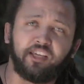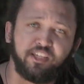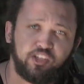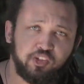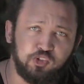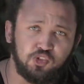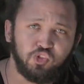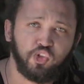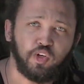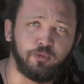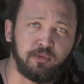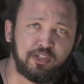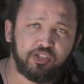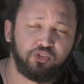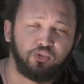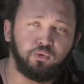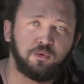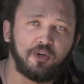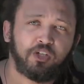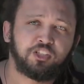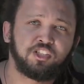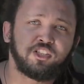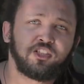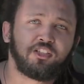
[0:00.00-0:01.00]
Thank you so much
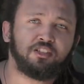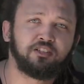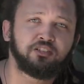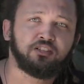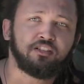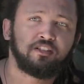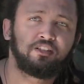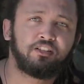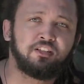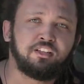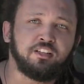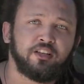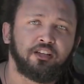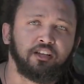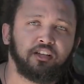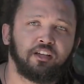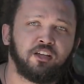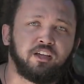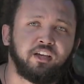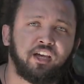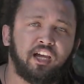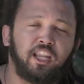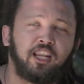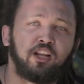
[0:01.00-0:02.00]
for watching,
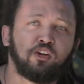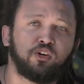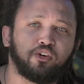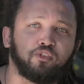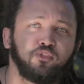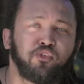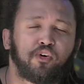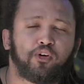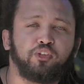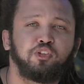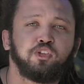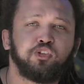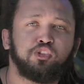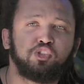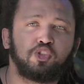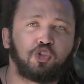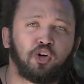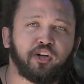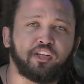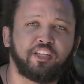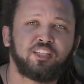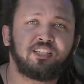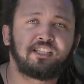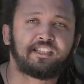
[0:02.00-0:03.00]
and I look forward to you
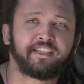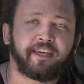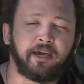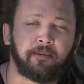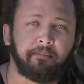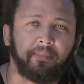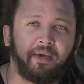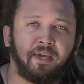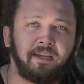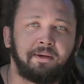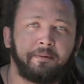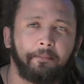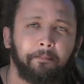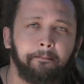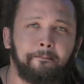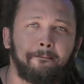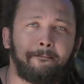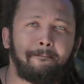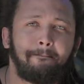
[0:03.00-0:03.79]
joining this campaign.